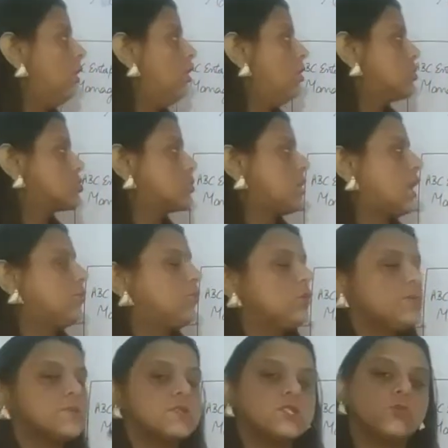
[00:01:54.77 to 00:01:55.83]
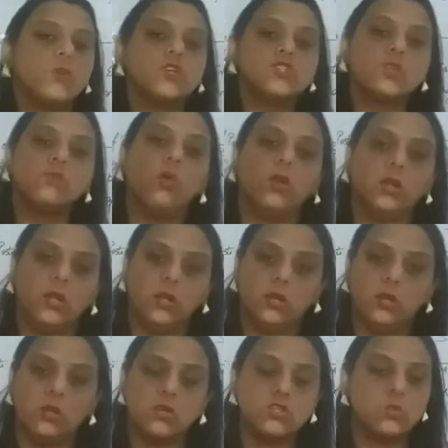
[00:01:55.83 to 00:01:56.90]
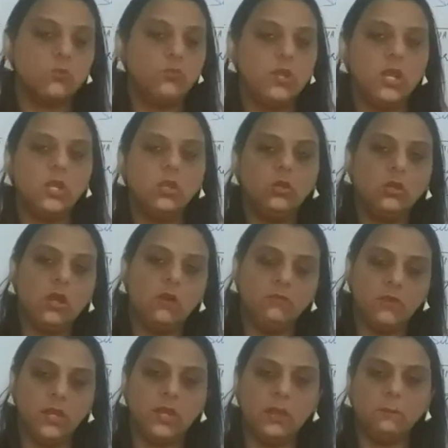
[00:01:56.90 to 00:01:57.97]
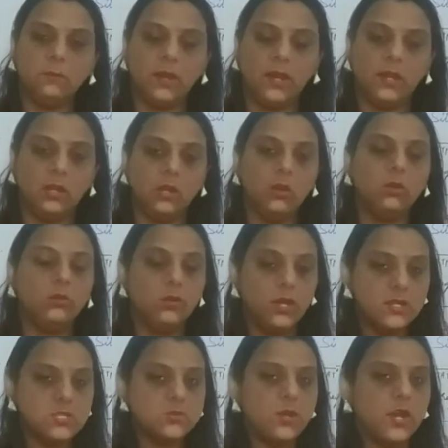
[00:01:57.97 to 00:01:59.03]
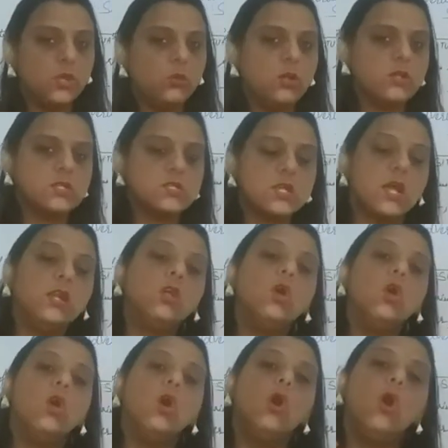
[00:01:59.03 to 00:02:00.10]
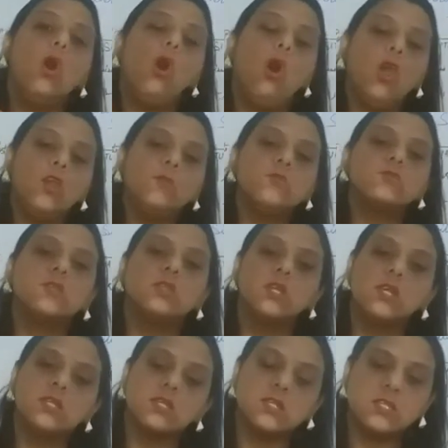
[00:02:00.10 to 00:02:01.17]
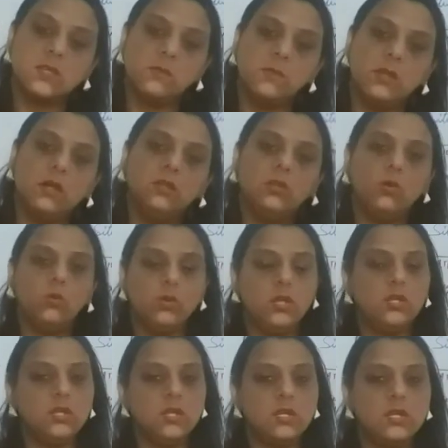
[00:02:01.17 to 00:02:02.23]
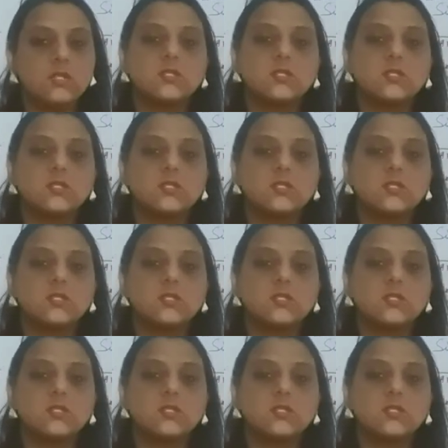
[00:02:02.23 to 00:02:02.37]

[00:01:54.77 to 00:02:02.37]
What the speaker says: So that would be situation wanted. So we are covering up right now. Let's try to understand. Almost the things are similar. The only thing is